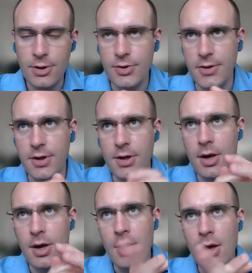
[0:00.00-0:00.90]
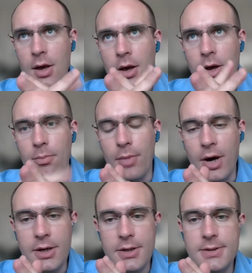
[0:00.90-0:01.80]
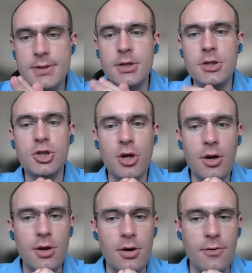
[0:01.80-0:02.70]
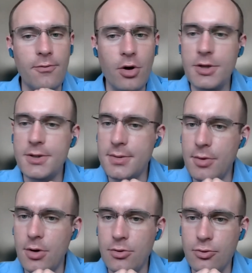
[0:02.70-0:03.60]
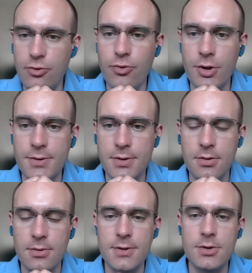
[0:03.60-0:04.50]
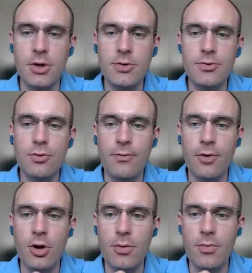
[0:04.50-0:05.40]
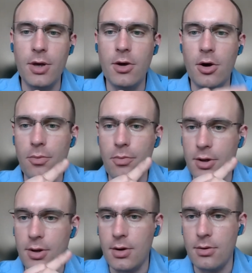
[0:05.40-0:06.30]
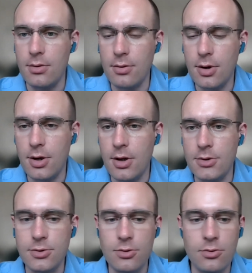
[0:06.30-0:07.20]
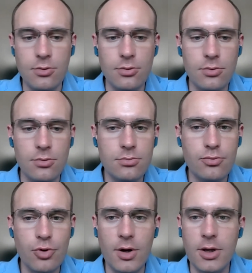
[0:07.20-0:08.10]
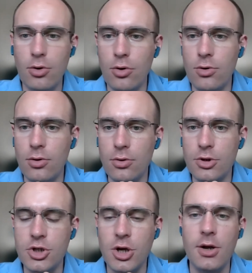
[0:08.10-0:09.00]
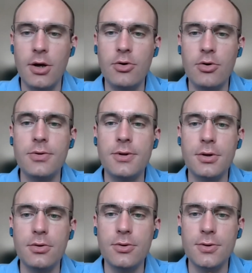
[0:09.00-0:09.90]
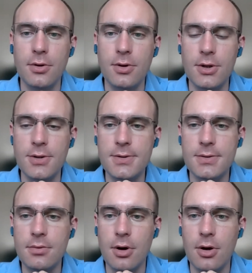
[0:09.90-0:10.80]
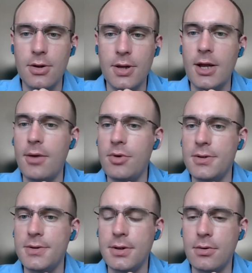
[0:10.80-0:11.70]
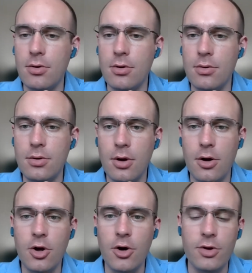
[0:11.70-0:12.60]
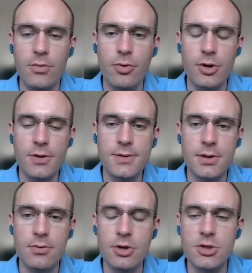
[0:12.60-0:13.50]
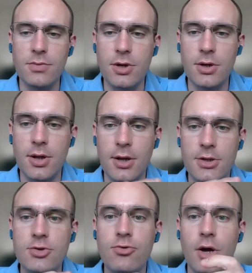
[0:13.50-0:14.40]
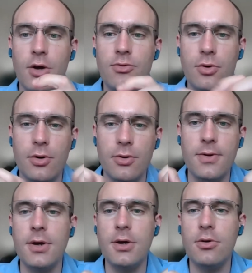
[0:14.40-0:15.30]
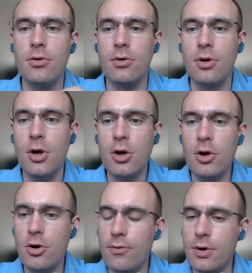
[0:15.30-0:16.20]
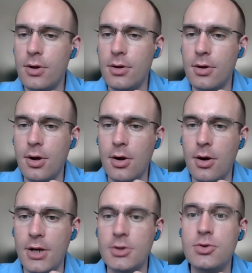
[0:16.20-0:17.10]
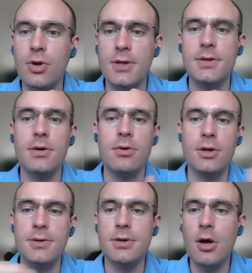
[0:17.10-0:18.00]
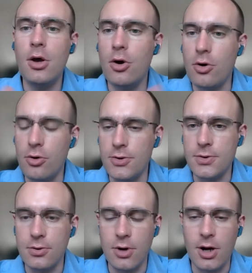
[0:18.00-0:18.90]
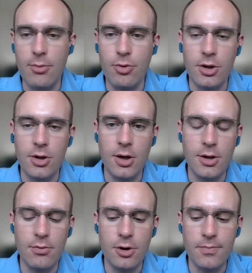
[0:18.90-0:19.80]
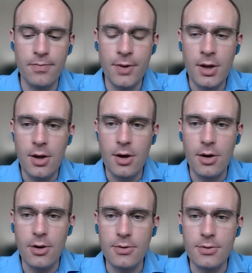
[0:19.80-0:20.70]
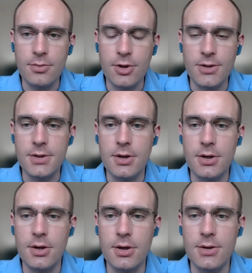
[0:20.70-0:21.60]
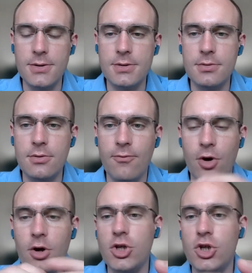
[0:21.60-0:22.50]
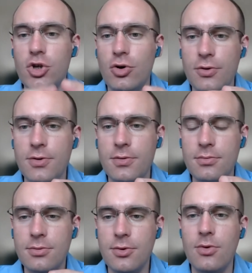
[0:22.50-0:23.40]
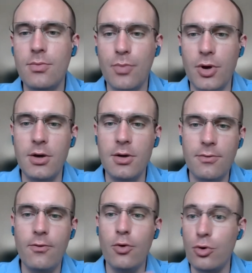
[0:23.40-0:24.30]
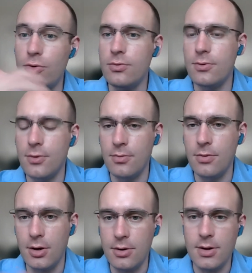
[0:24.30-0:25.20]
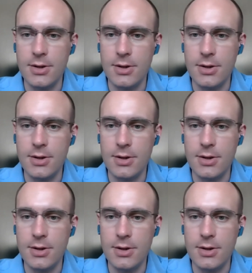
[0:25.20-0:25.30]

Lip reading: So I think mice in China, very similar to transient, is going through very big up and down. And as you probably all know, China continues on its dynamic zero COVID policy, which means that it's trying to contain the COVID as soon as there is a cluster happening anywhere. So basically, it's very short-term pain for long-term gain.